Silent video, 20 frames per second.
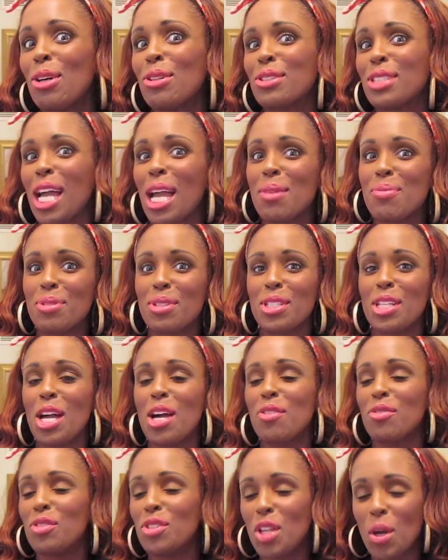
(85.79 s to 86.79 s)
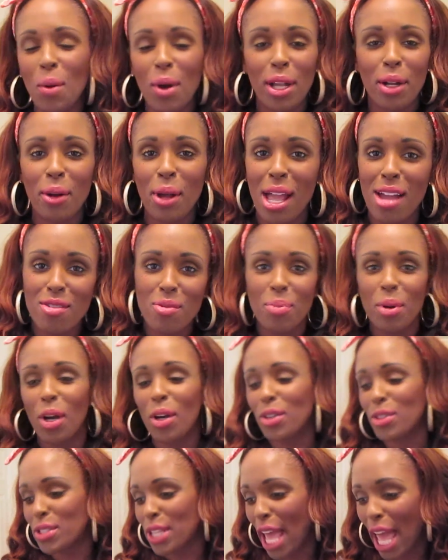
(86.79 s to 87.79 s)
type stuff. No, I don't have a
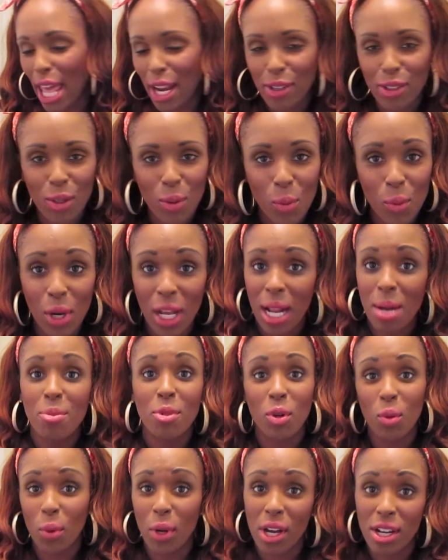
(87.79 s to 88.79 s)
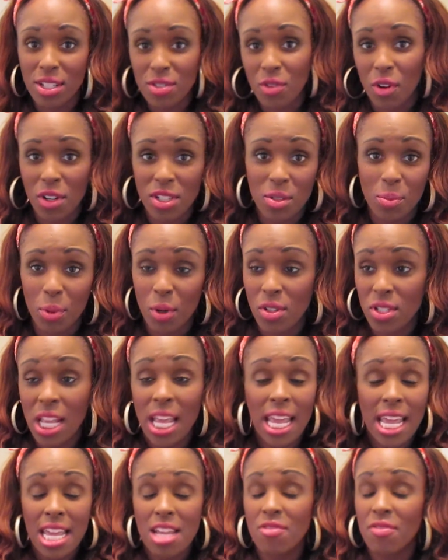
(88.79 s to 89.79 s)
purse. I don't know what I'm gonna wear as far as a purse.
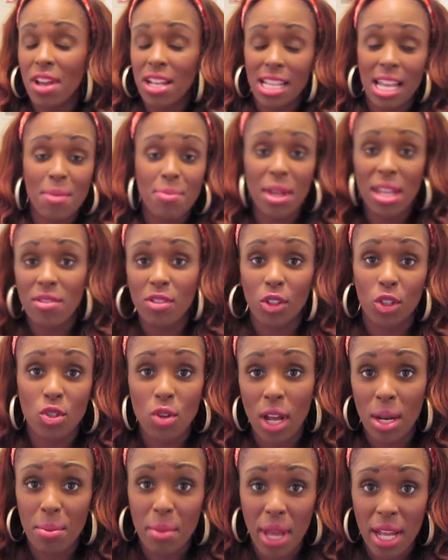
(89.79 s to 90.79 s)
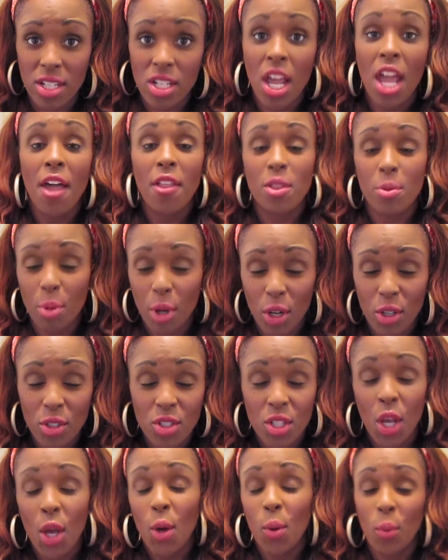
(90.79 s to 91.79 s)
In fact, I'm not even gonna try to match the
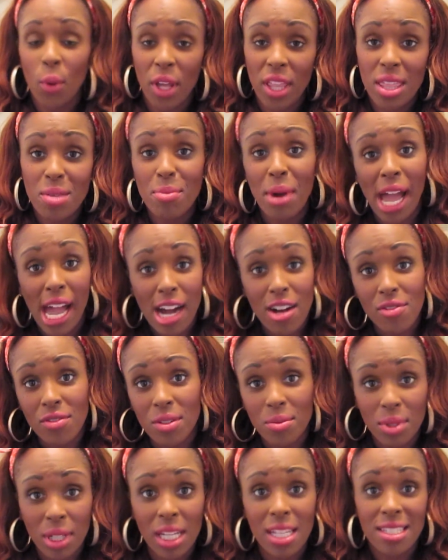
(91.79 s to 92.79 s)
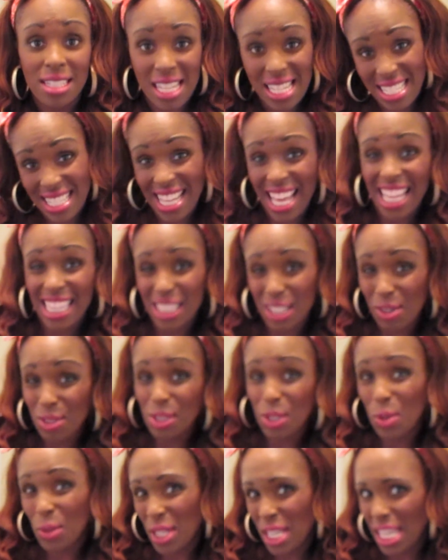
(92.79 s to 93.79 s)
purse with my outfit because it's that
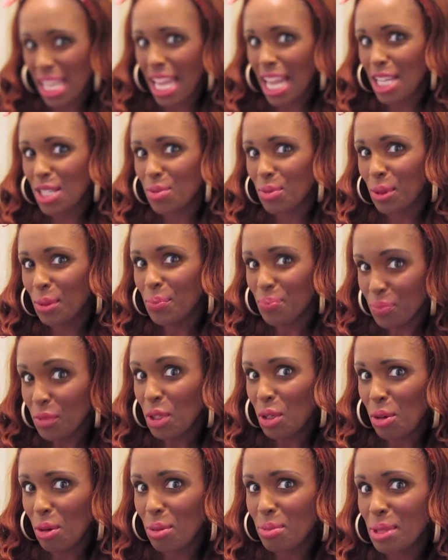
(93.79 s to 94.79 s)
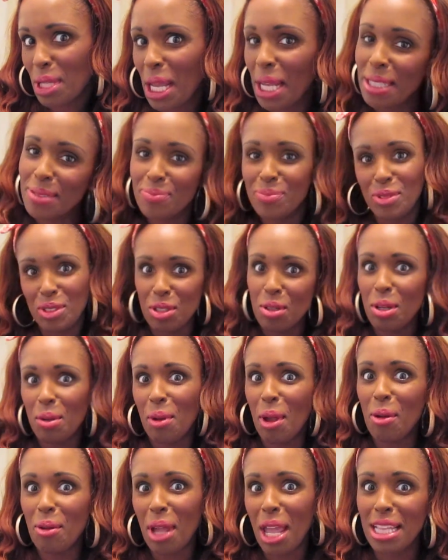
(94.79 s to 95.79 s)
low key casual. You know what I'm saying? So
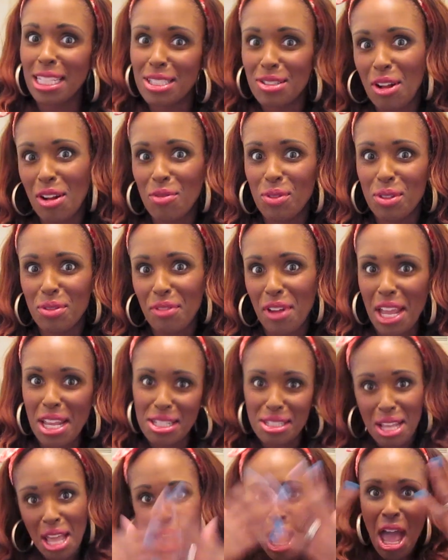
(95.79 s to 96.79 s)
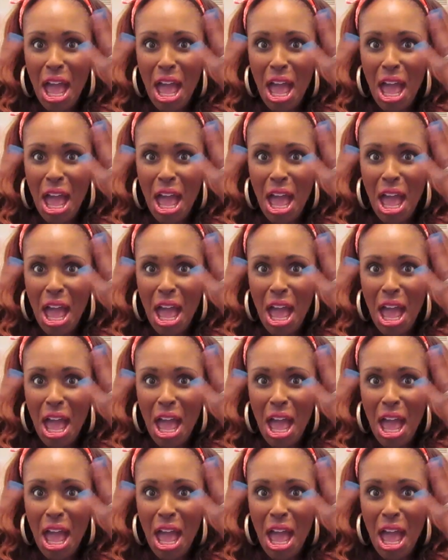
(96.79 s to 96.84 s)
anyway, okay, let's start off with the face.